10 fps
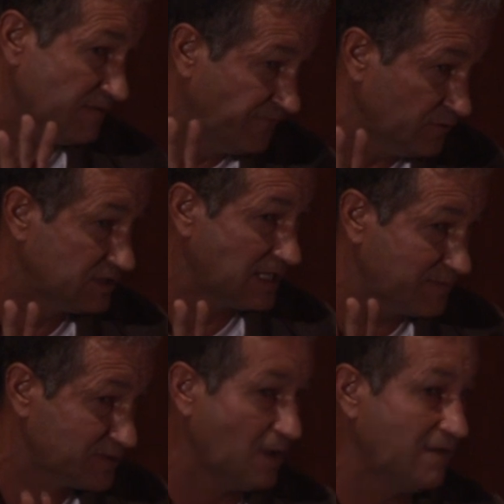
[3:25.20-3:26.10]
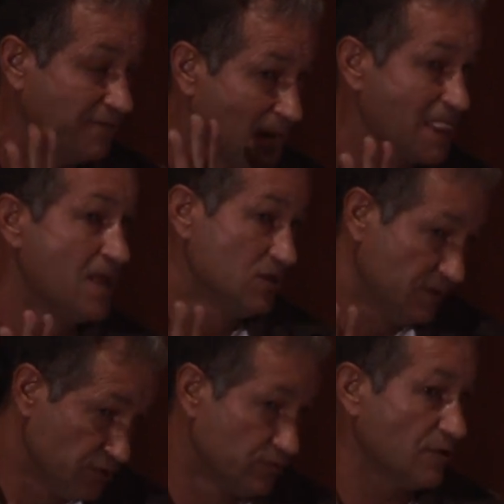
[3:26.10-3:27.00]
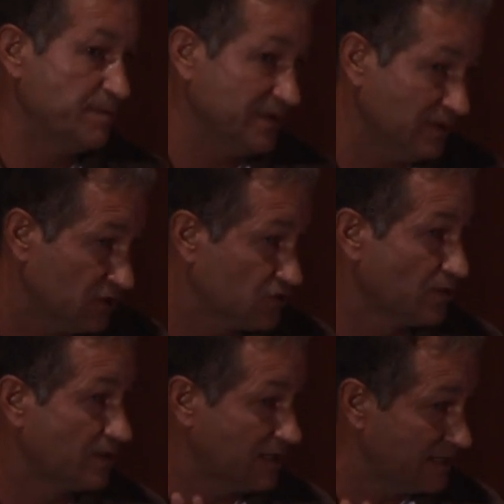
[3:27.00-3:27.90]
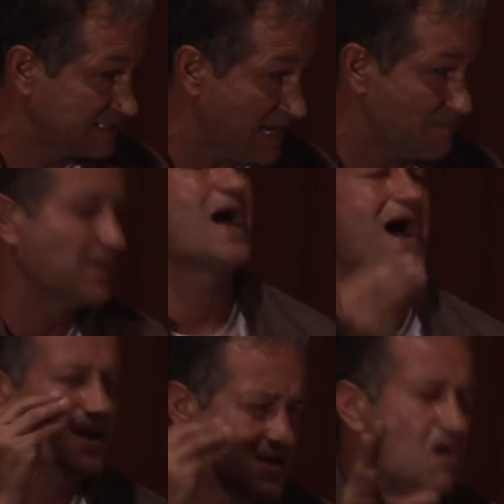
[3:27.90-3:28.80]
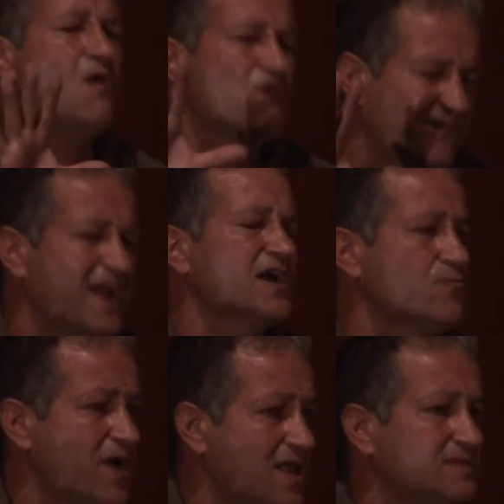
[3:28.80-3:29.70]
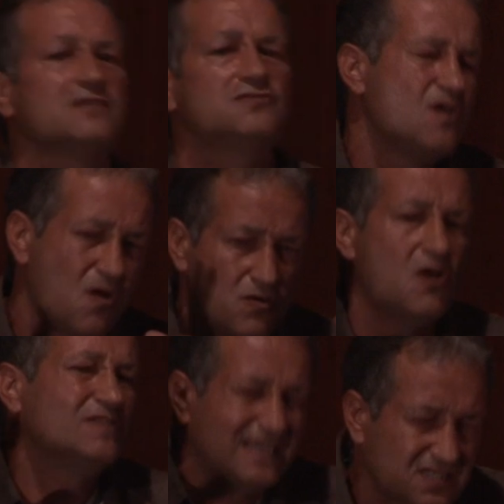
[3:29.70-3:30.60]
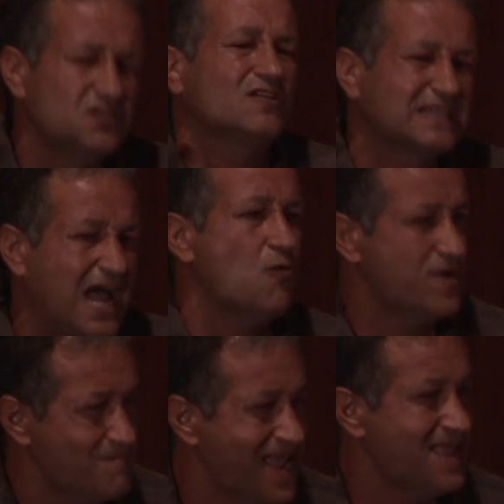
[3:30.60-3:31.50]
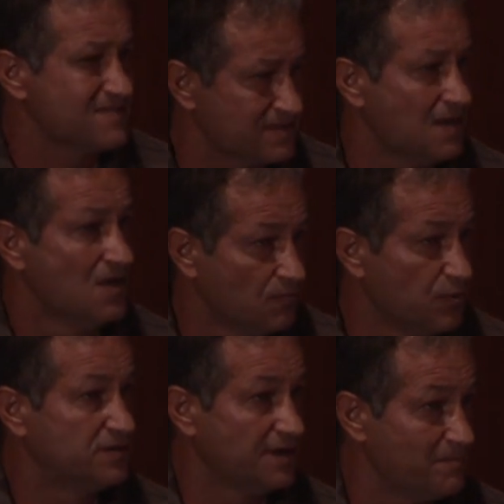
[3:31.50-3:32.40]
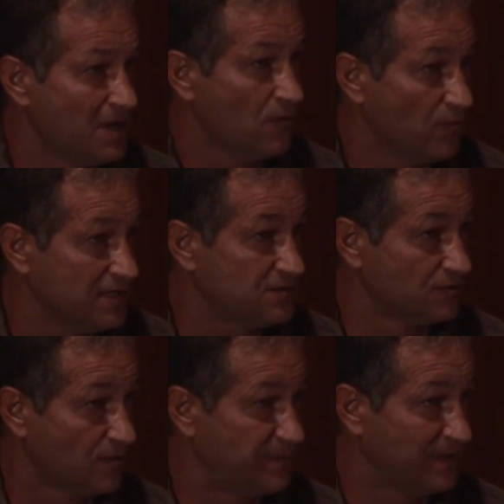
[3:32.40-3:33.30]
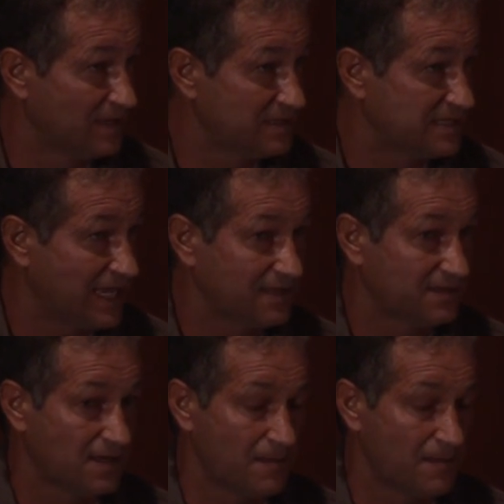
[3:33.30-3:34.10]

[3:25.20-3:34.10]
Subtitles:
footsteps of the European historical example. I know very well that no, that's not how we meant, what the West Europeans said,